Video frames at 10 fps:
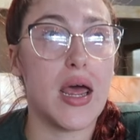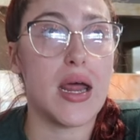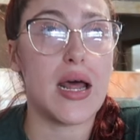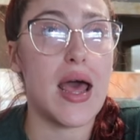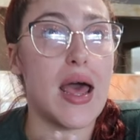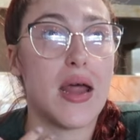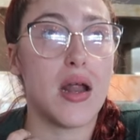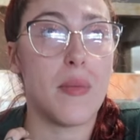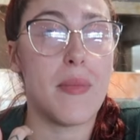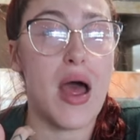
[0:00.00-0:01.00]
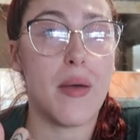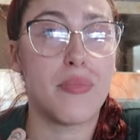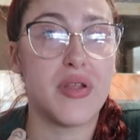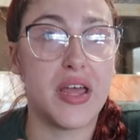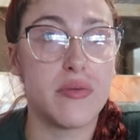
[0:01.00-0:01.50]
And I had my
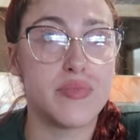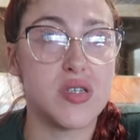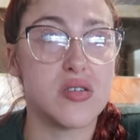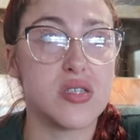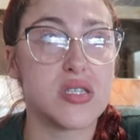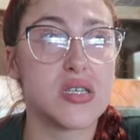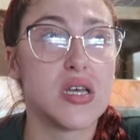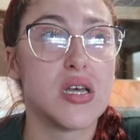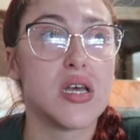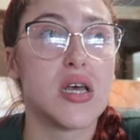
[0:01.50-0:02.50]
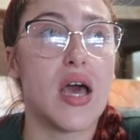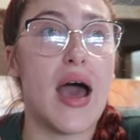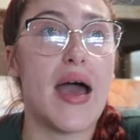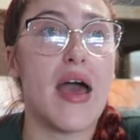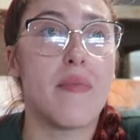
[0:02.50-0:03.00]
plane booked.
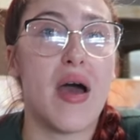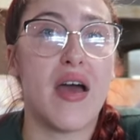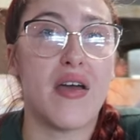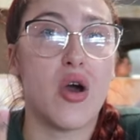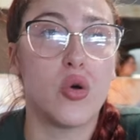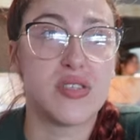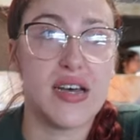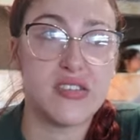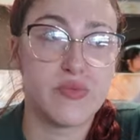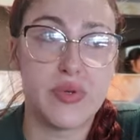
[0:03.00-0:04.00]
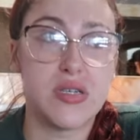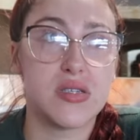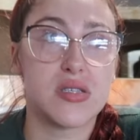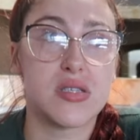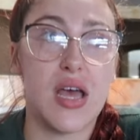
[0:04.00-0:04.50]
I had my hotel
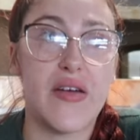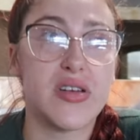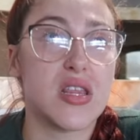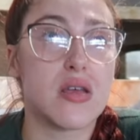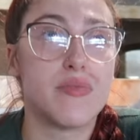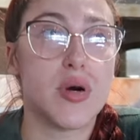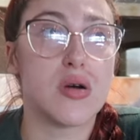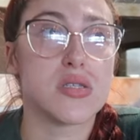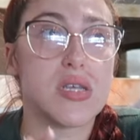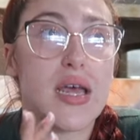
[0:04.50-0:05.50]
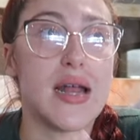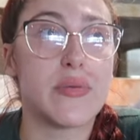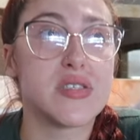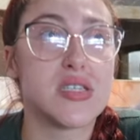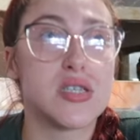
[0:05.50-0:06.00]
booked, everything booked. And
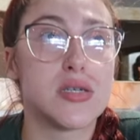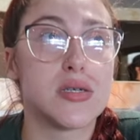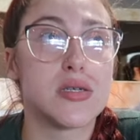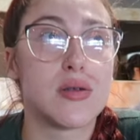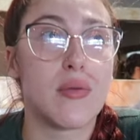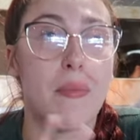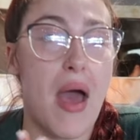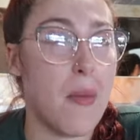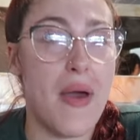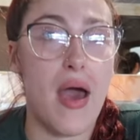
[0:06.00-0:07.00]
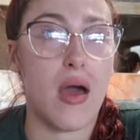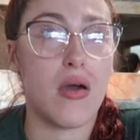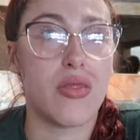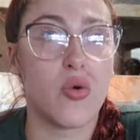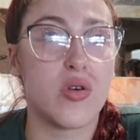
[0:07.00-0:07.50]
I was gonna backpack
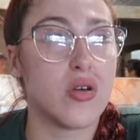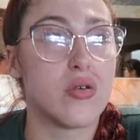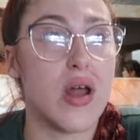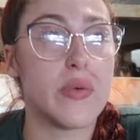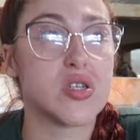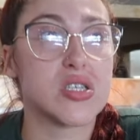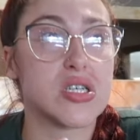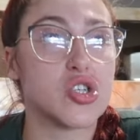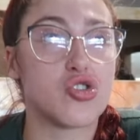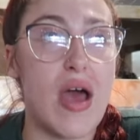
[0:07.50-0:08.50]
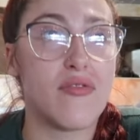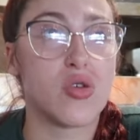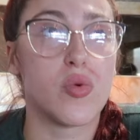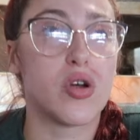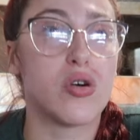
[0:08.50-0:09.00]
the world. I was just gonna travel
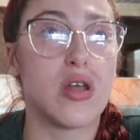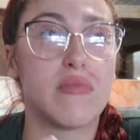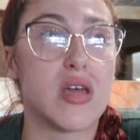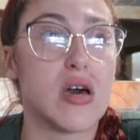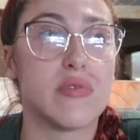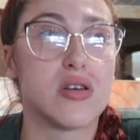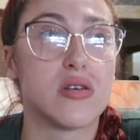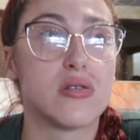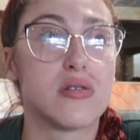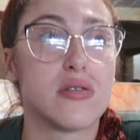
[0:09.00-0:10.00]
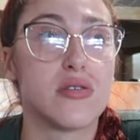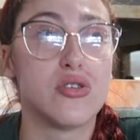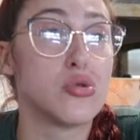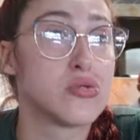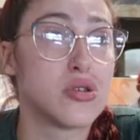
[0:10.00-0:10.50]
the world and become a
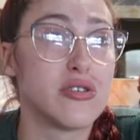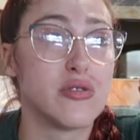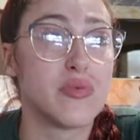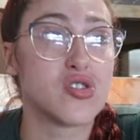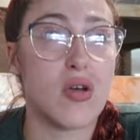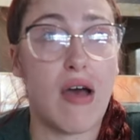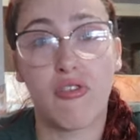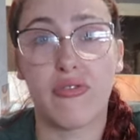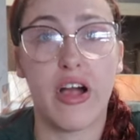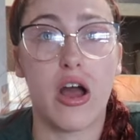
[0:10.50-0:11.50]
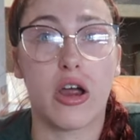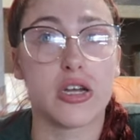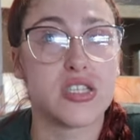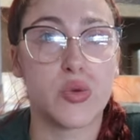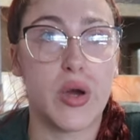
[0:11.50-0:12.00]
YouTube travel
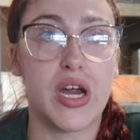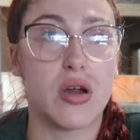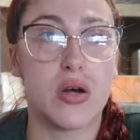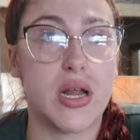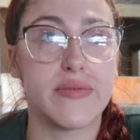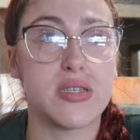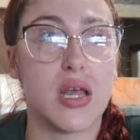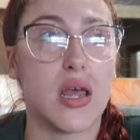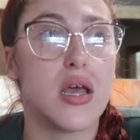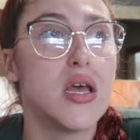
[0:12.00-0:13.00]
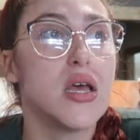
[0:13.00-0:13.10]
vlogger, swear on everything.